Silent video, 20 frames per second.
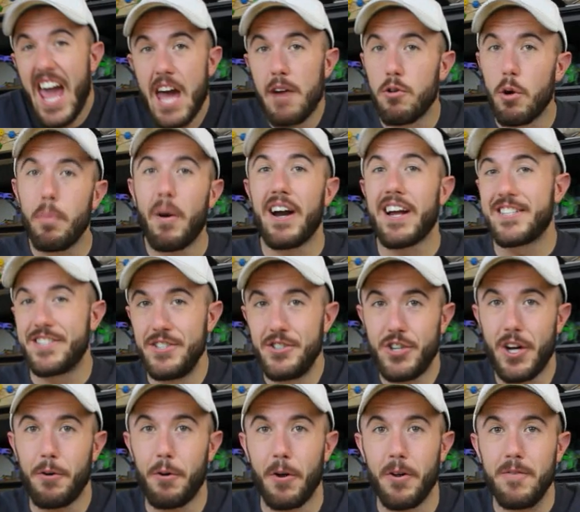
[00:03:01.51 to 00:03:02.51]
and robotics in
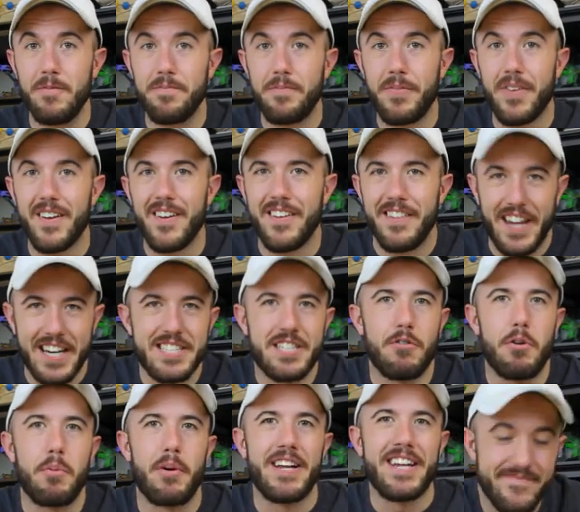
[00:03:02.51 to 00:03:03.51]
general. Thanks,
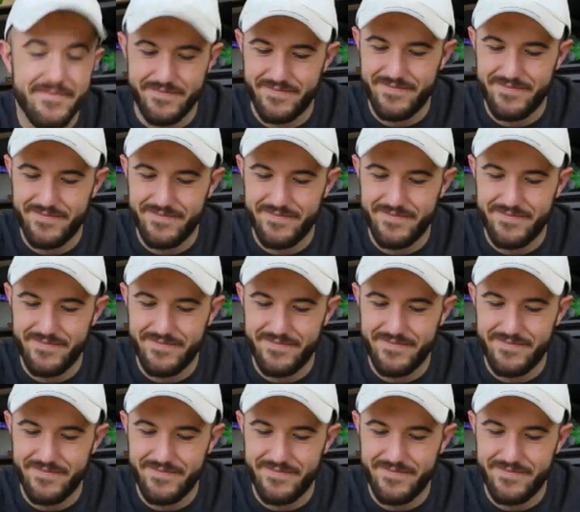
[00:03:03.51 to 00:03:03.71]
everybody.